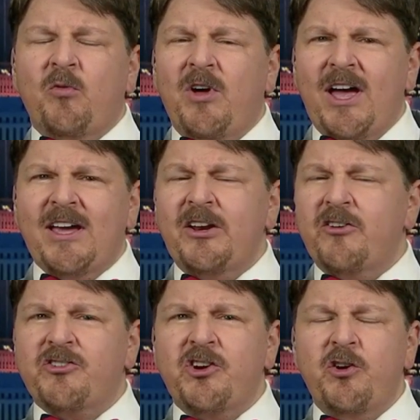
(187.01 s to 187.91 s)
Well, I can
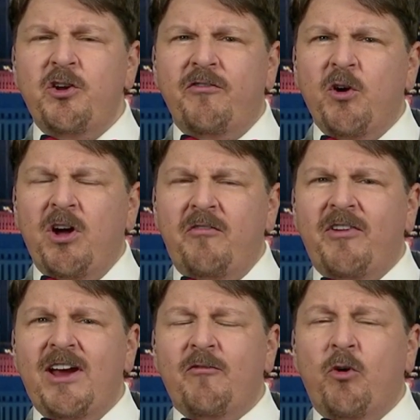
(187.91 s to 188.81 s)
assure you, if you're
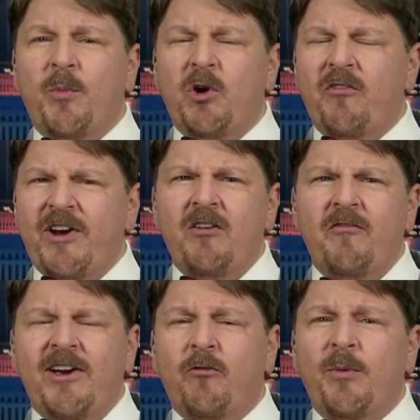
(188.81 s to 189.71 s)
unfavorable or very
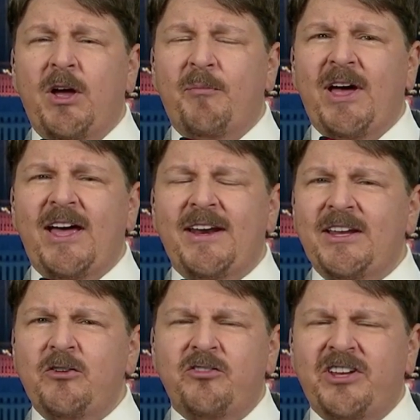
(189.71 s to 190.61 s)
unfavorable about Biden and
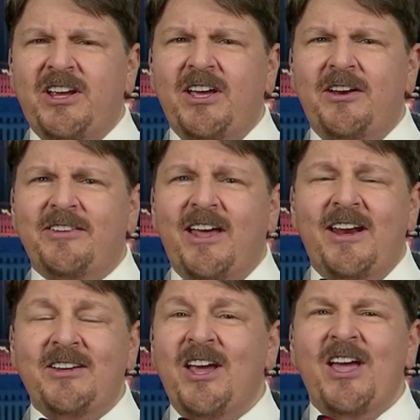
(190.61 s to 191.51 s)
you're saying
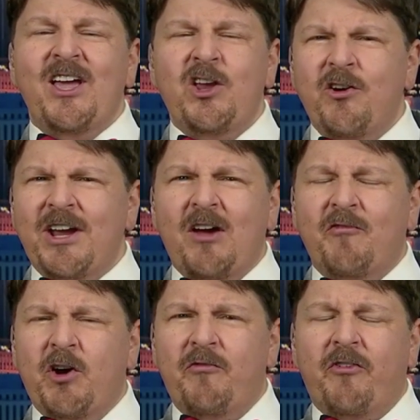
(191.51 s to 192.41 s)
undecided, you're not
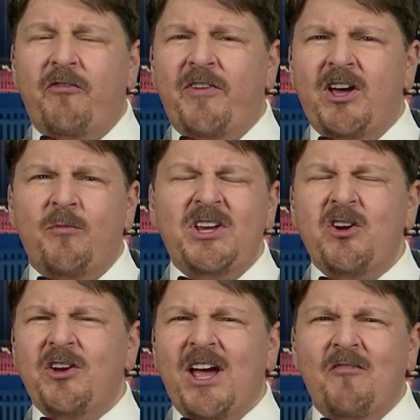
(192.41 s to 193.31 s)
voting for Fetterman.
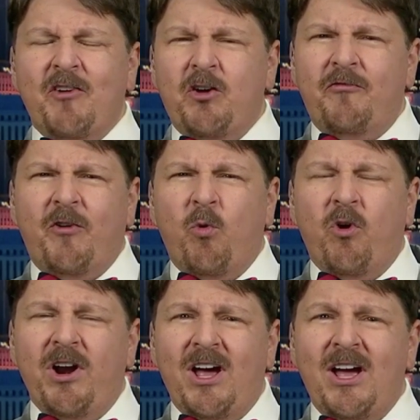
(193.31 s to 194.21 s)
You're not voting for
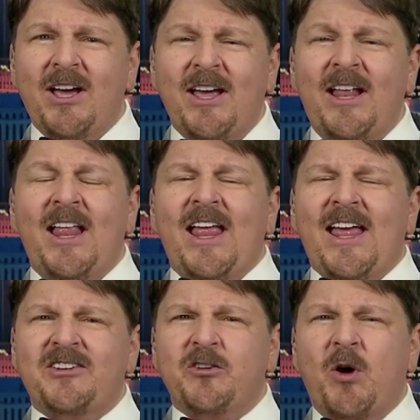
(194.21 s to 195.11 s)
Warnock.
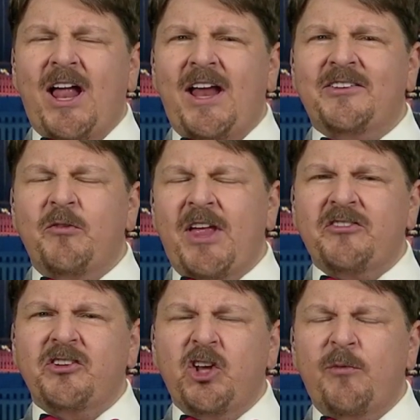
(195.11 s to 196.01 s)
And so
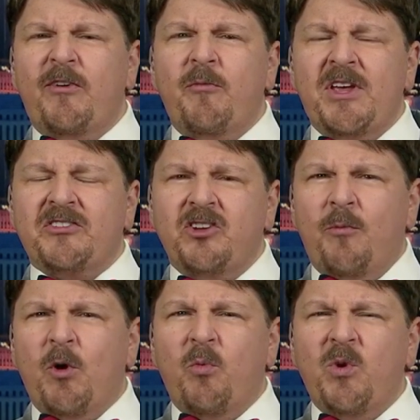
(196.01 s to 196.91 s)
that's a little bit of a
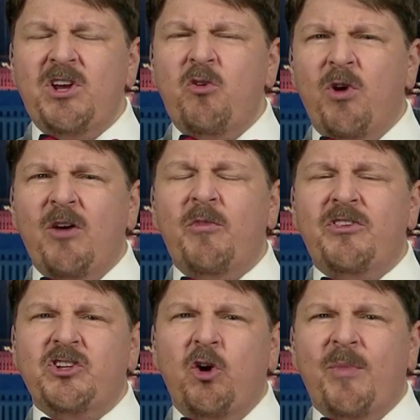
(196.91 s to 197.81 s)
misnomer. When you run with
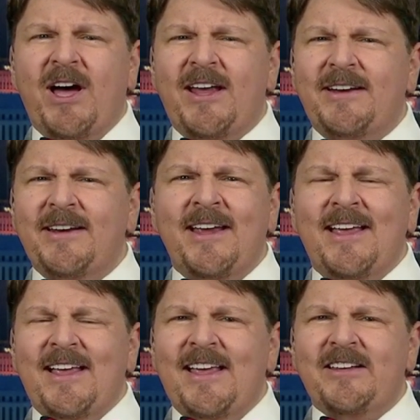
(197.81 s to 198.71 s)
Joe Biden,
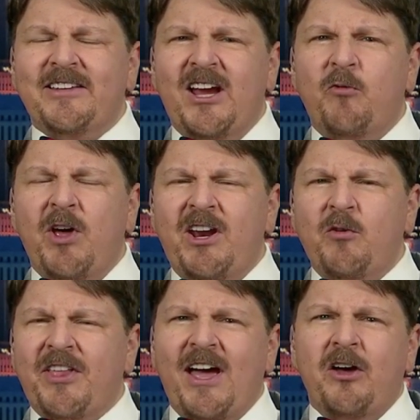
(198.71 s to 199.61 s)
it's like running
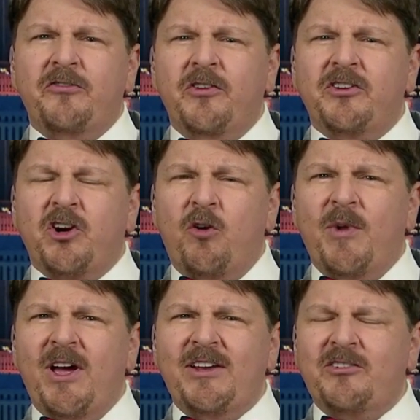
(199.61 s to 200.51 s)
with a house full of
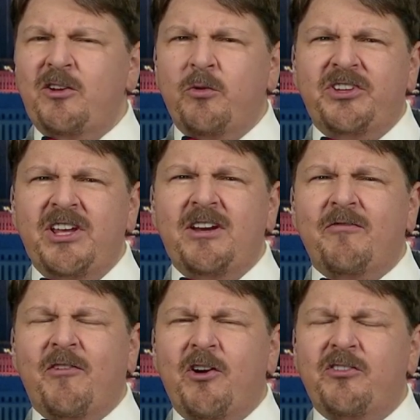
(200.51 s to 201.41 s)
termites. You don't see it
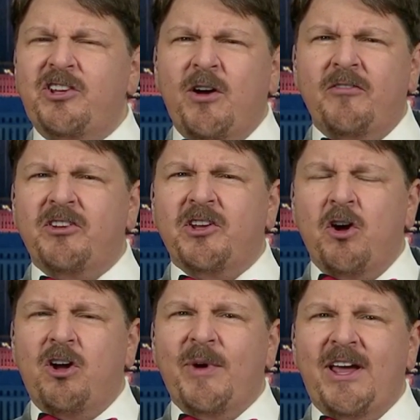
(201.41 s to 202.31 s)
at first. You don't have to
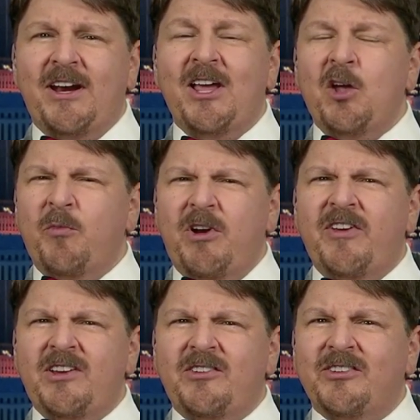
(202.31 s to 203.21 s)
talk about it. But
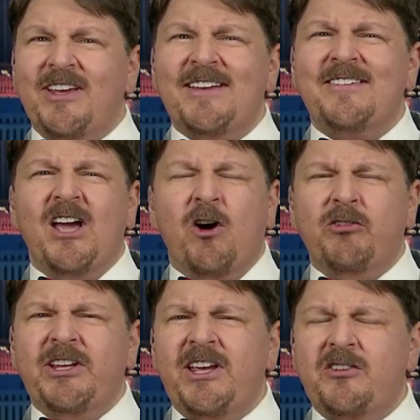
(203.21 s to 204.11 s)
eventually, it's the
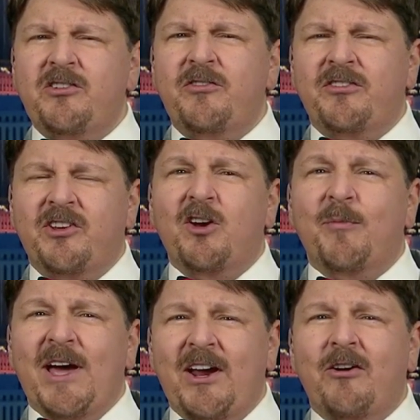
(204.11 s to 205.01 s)
only issue that's going to
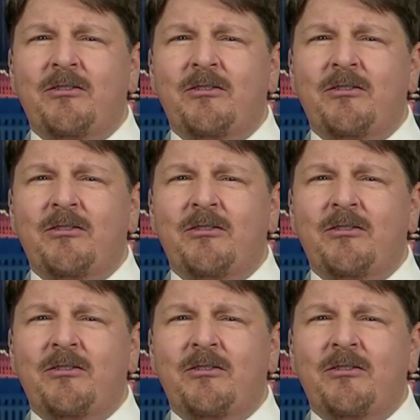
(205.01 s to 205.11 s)
matter.